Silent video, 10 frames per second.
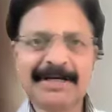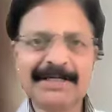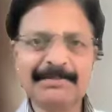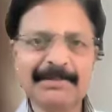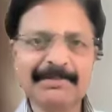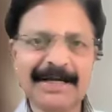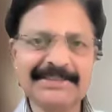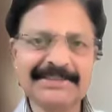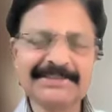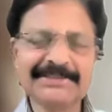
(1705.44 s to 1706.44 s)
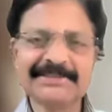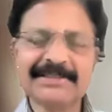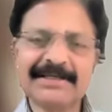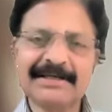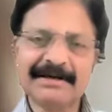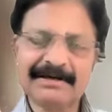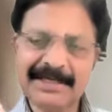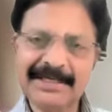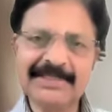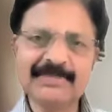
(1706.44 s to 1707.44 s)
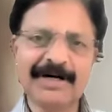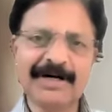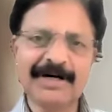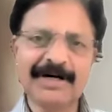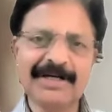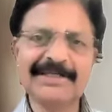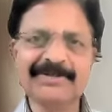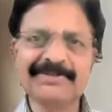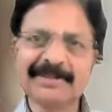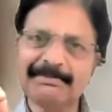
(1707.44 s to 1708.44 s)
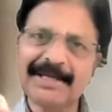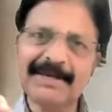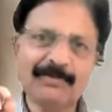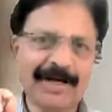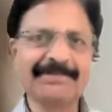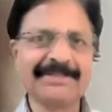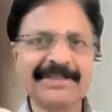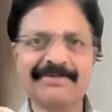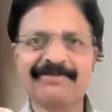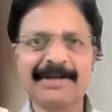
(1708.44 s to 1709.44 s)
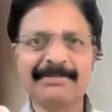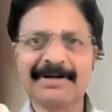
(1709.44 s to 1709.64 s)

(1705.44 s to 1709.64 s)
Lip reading: these multiple branches, each one is going to supply one muscle